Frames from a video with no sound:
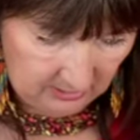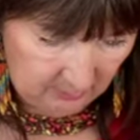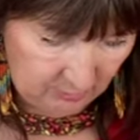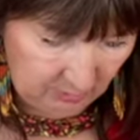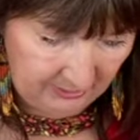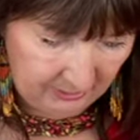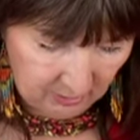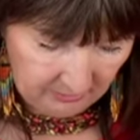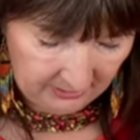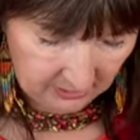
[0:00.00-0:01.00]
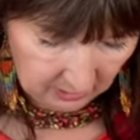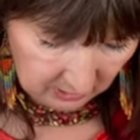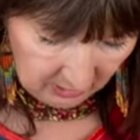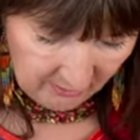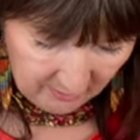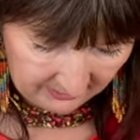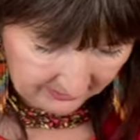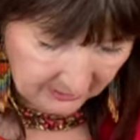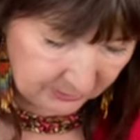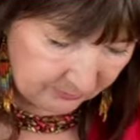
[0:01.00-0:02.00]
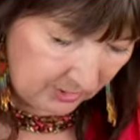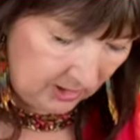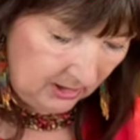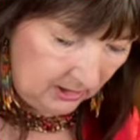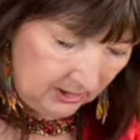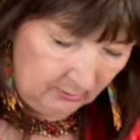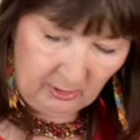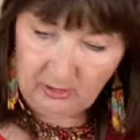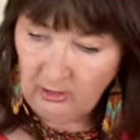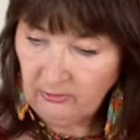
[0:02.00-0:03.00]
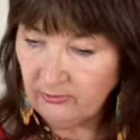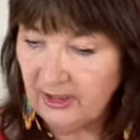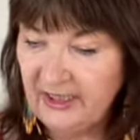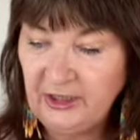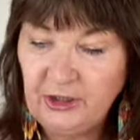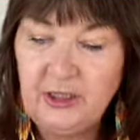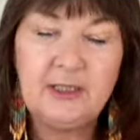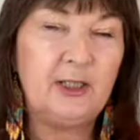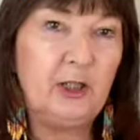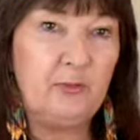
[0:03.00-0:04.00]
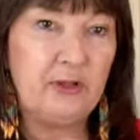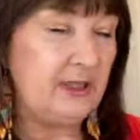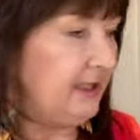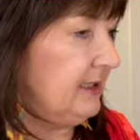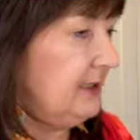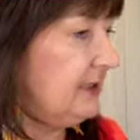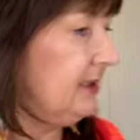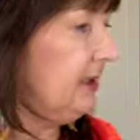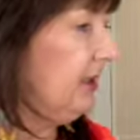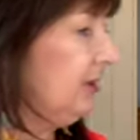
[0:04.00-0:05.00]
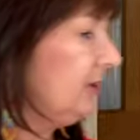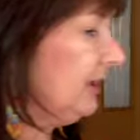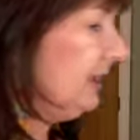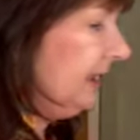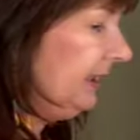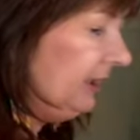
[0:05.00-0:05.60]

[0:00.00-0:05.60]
Probably end up making a lot of bags, a lot of kitchen type things like